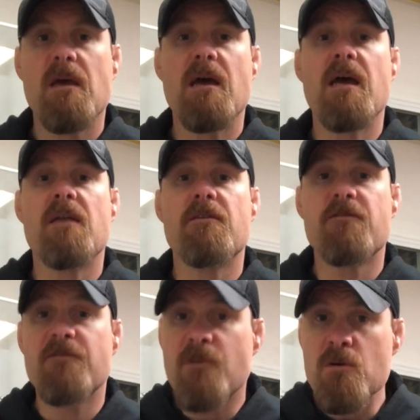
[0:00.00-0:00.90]
And the
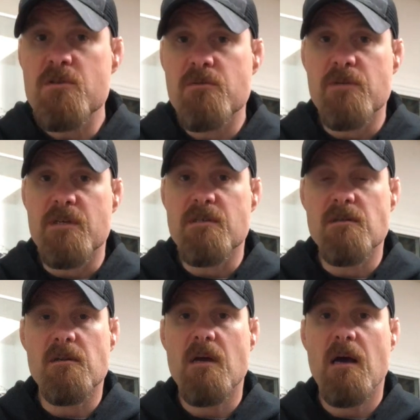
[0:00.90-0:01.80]
first
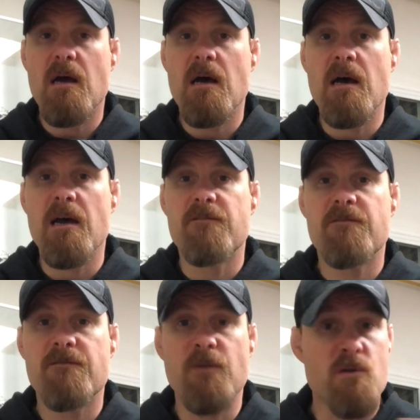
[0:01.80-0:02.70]
reason I
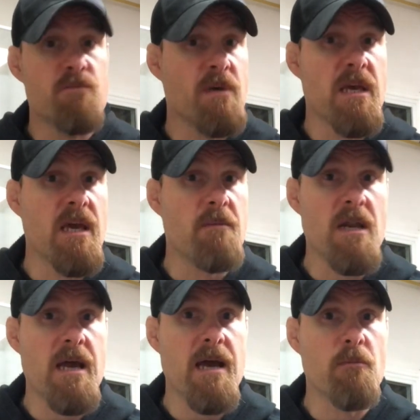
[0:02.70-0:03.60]
first became
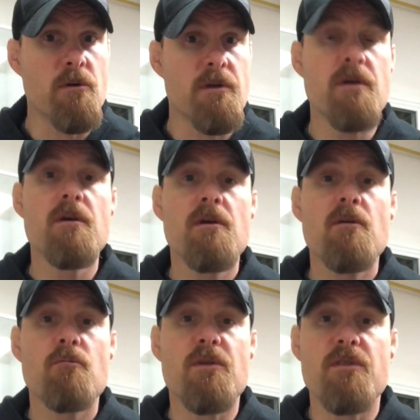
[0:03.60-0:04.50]
enamored
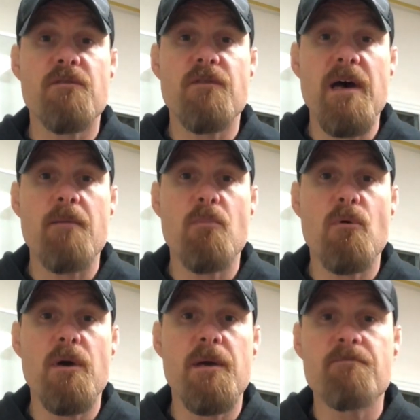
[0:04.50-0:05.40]
with the
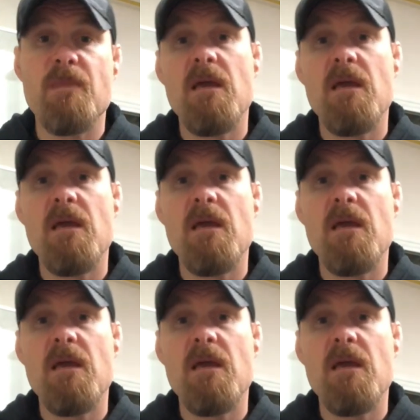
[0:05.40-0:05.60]
Fatboy,